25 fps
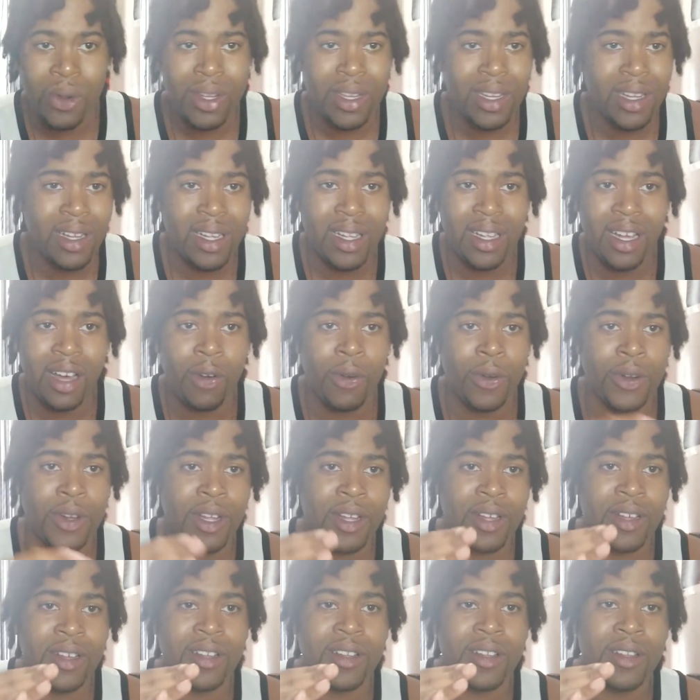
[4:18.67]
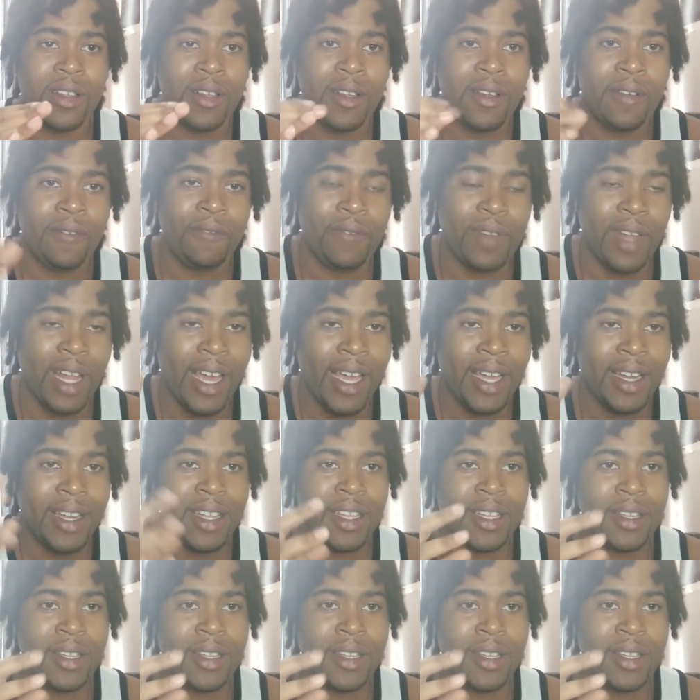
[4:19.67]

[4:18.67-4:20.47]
the flighty.